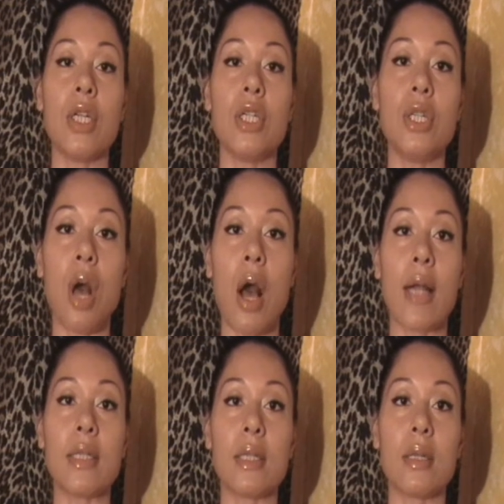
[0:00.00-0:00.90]

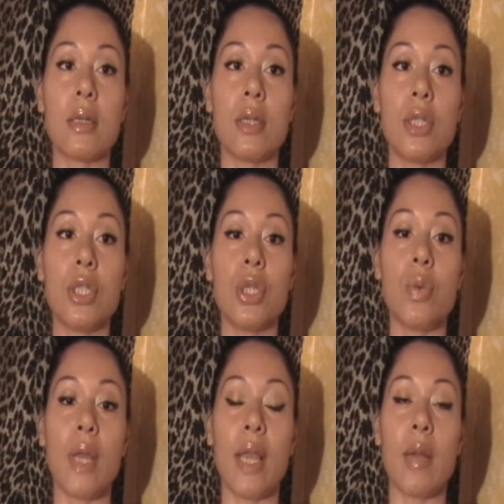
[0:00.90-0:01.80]
not
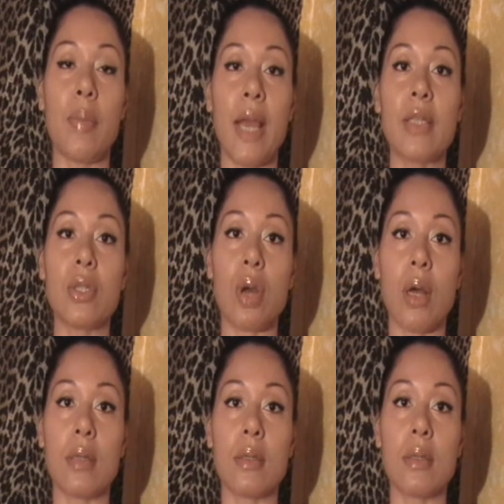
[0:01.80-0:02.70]
doing it based
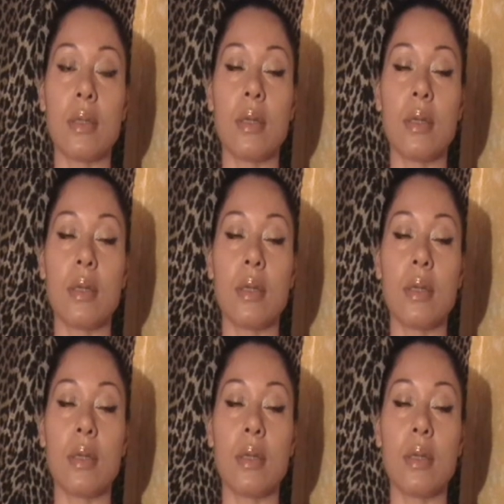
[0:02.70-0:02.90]
on